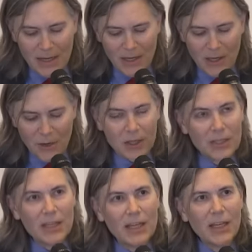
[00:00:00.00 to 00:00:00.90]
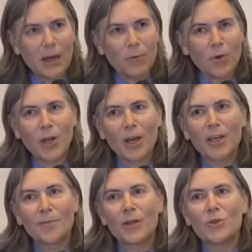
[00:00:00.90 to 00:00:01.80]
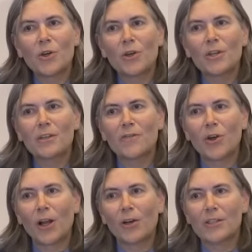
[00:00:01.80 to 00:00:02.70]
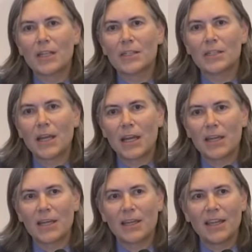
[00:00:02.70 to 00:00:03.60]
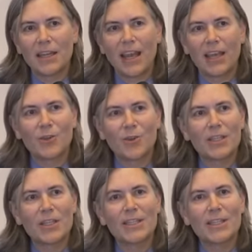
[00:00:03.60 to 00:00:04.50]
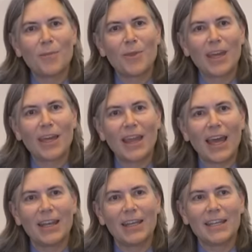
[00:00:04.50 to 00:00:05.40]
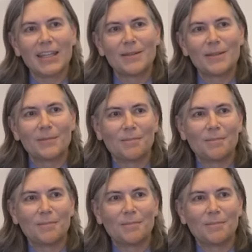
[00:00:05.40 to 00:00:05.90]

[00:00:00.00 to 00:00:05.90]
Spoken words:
you can see that we're talking about trillions of dollars at stake. And so this is something that is